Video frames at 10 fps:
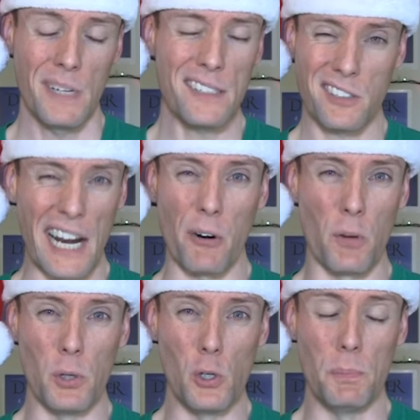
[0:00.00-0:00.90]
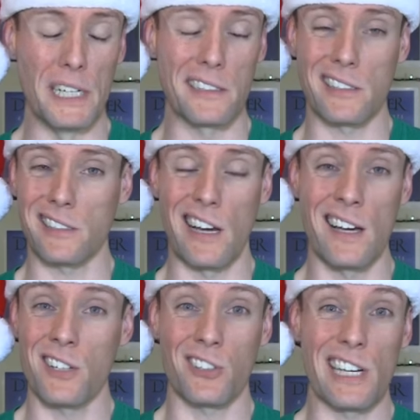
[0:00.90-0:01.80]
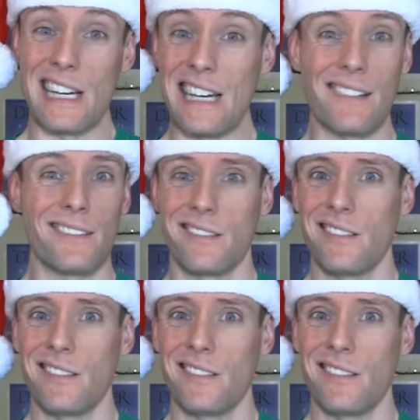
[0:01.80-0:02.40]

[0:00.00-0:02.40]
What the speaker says: It's terrible, but honestly,